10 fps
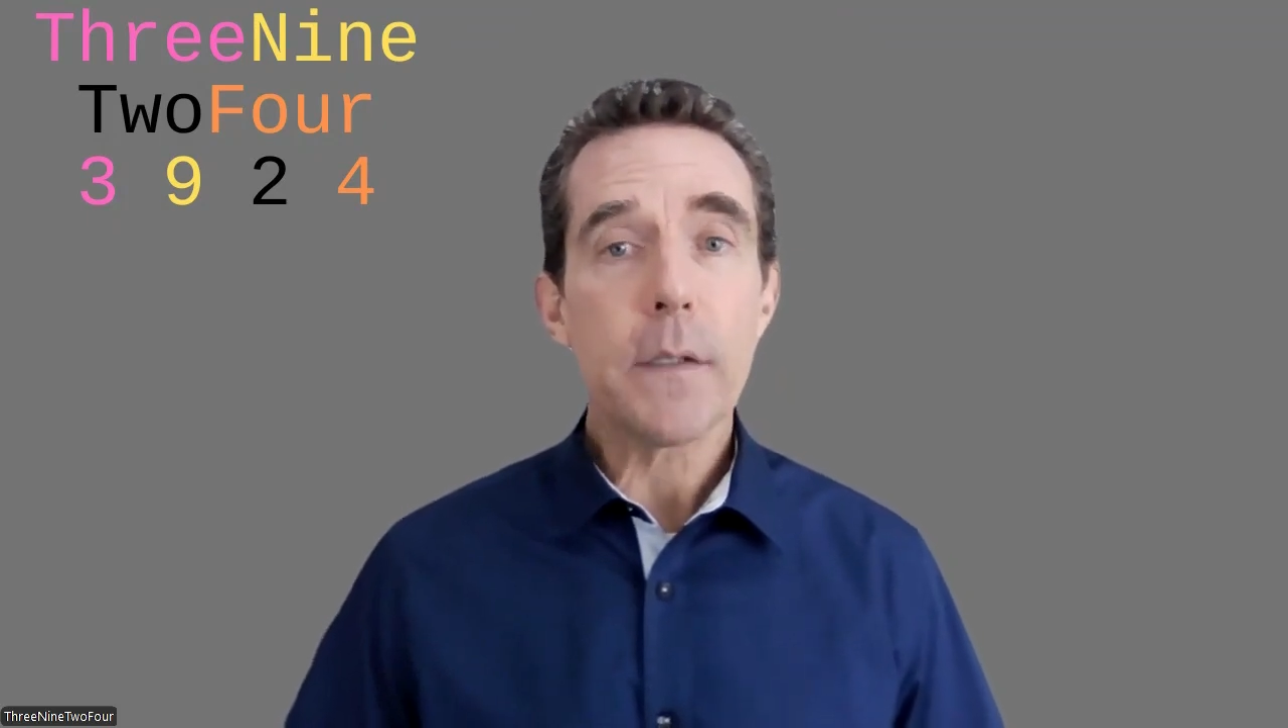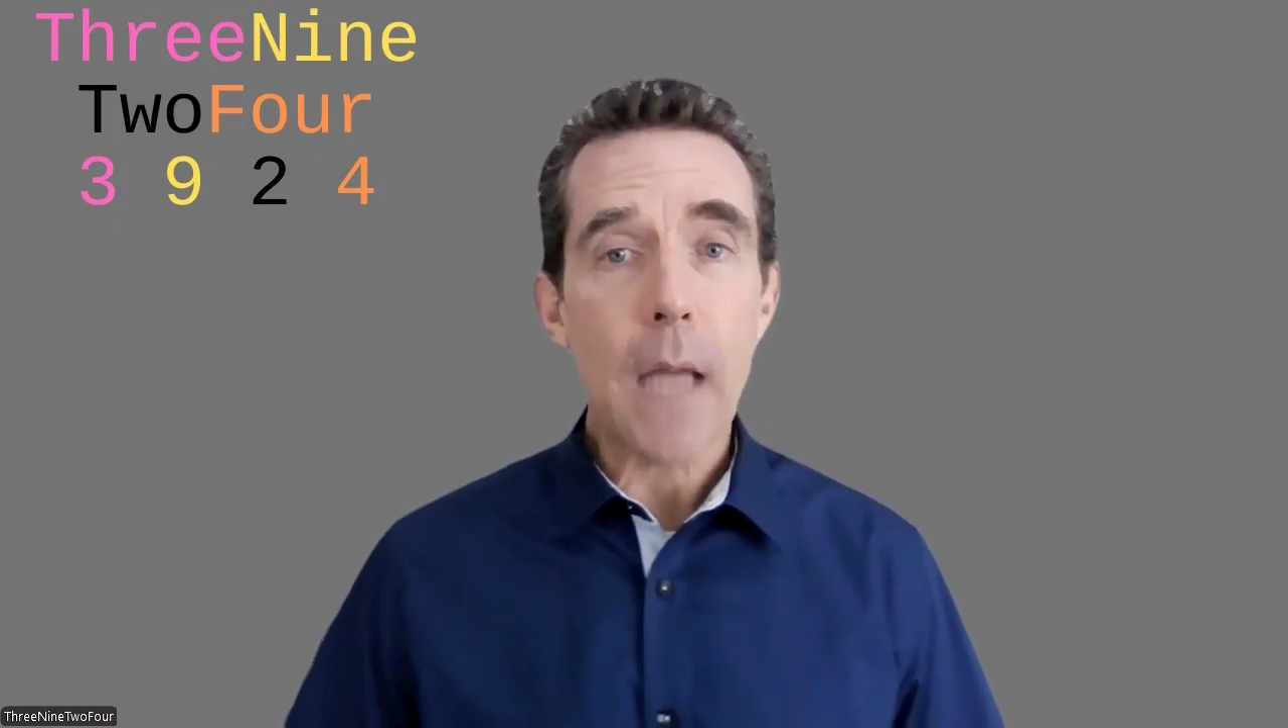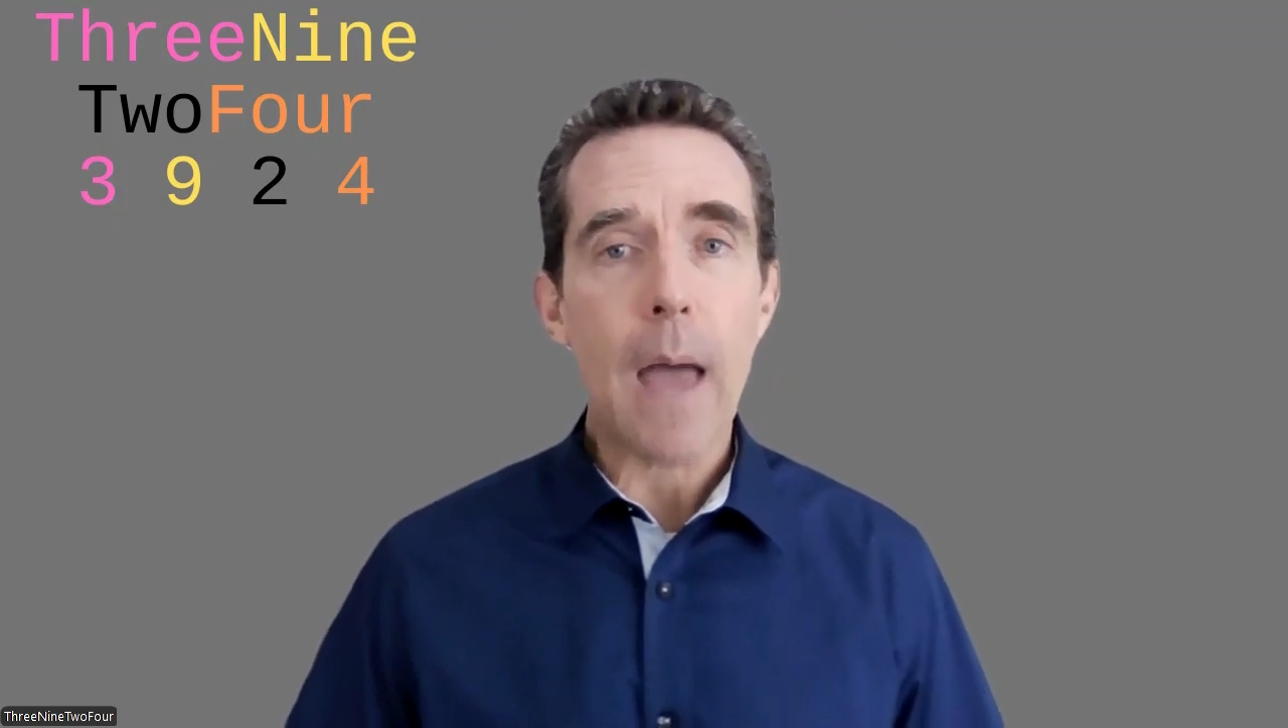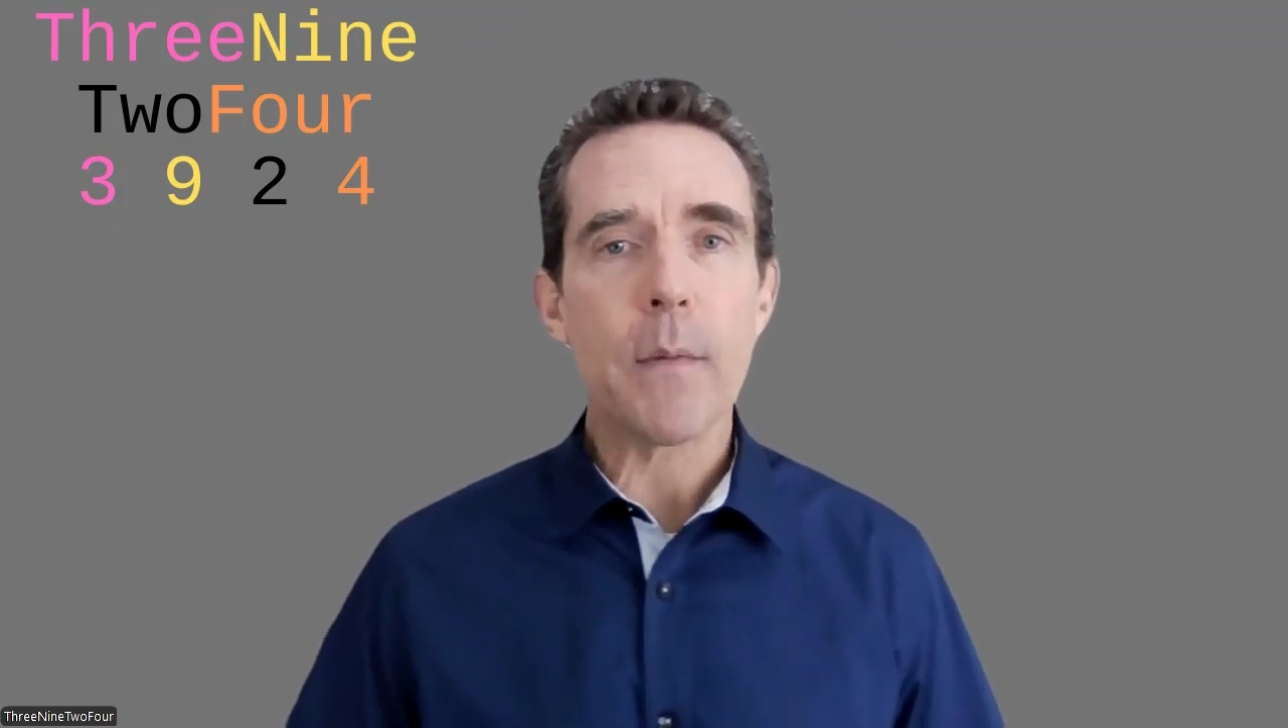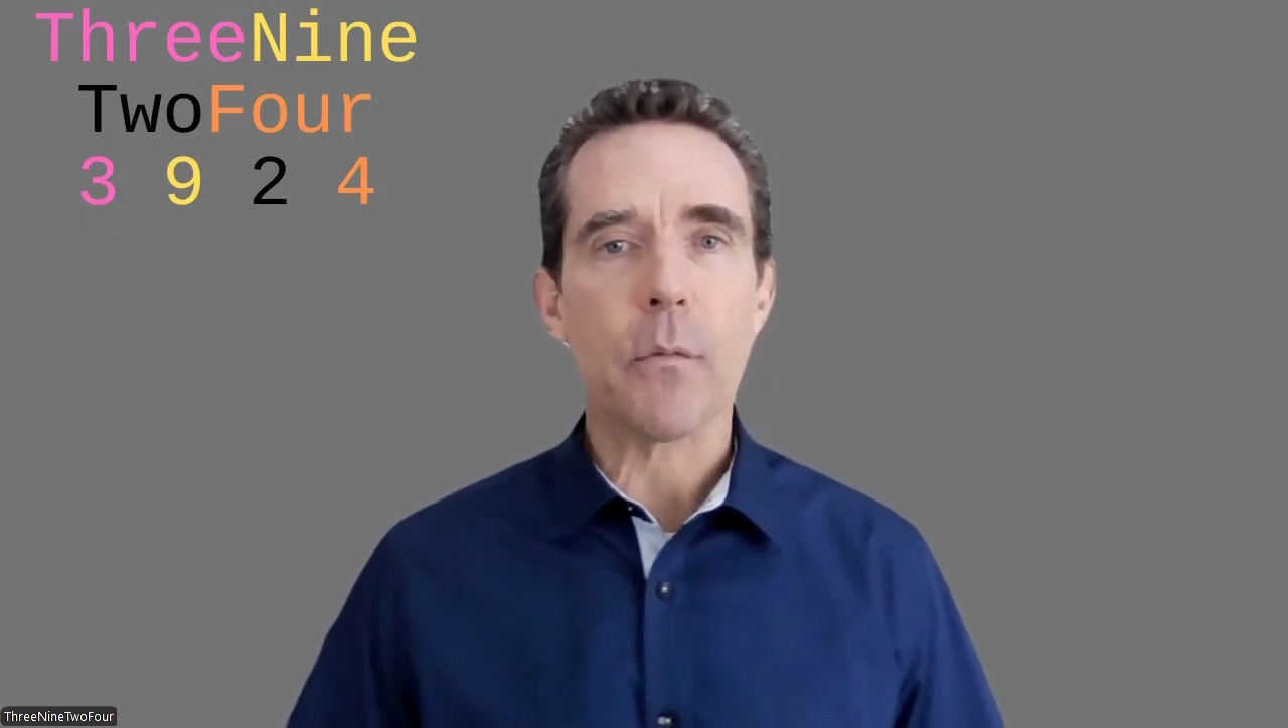
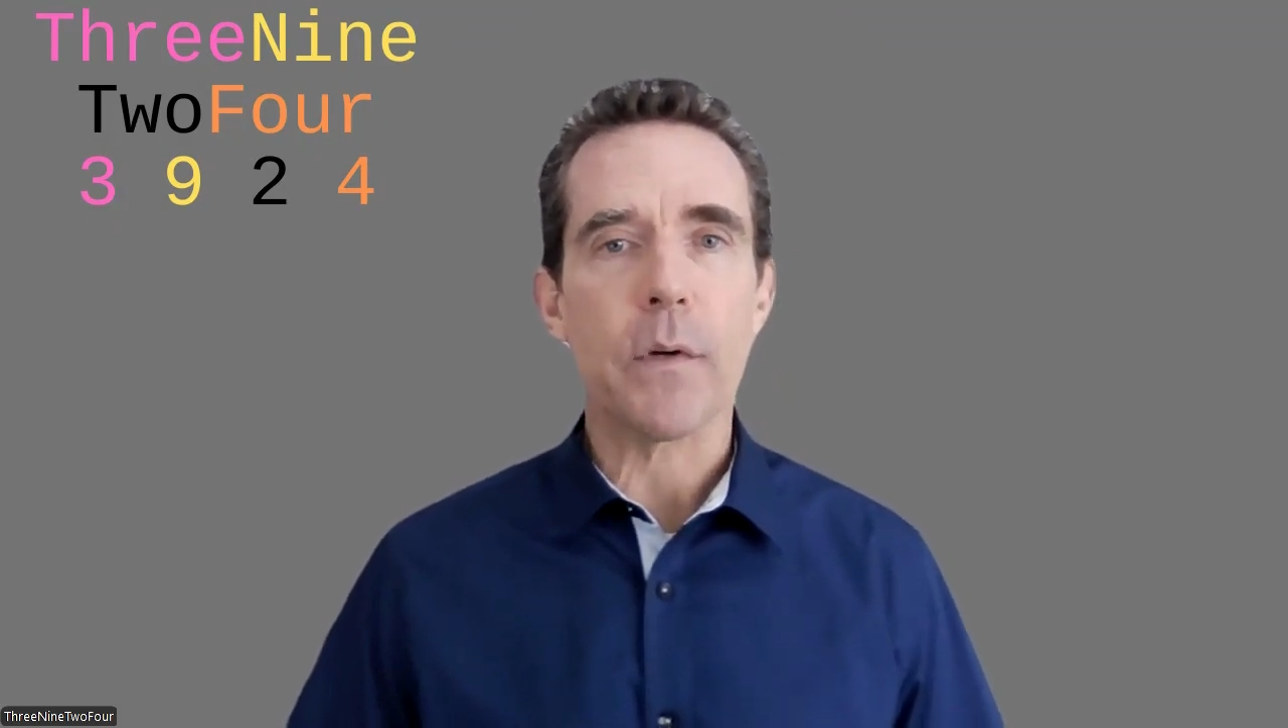timing